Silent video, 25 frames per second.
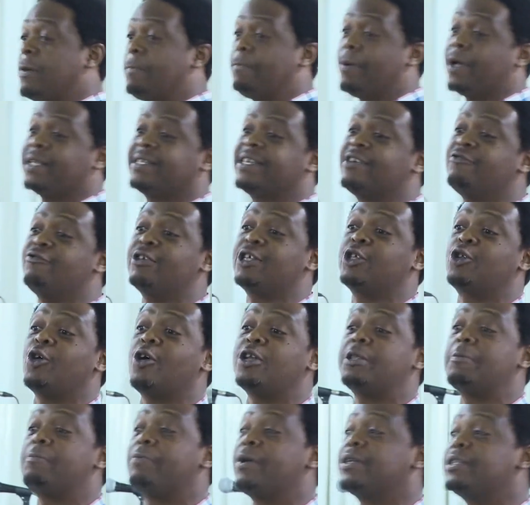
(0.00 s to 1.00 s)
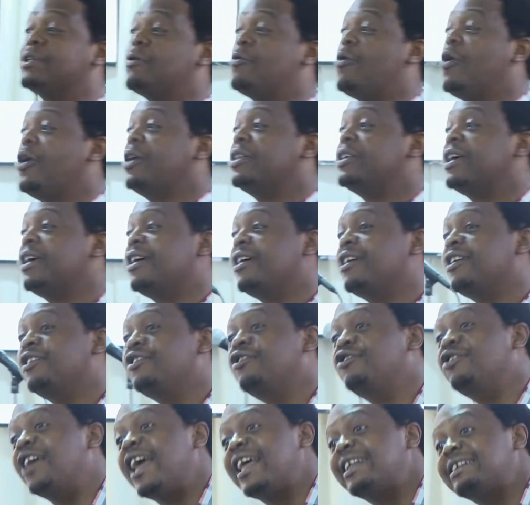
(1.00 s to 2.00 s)
the person what?
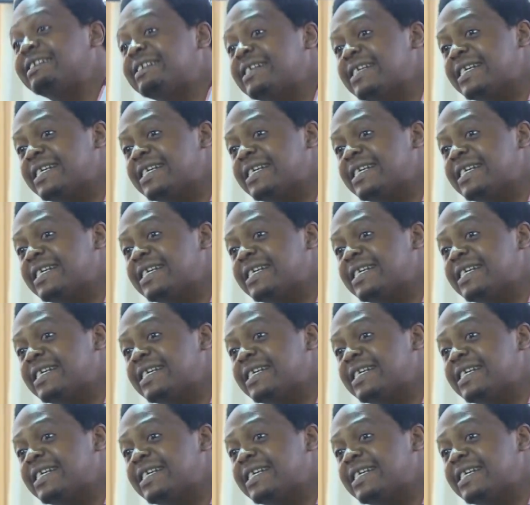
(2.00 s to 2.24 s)
Gently.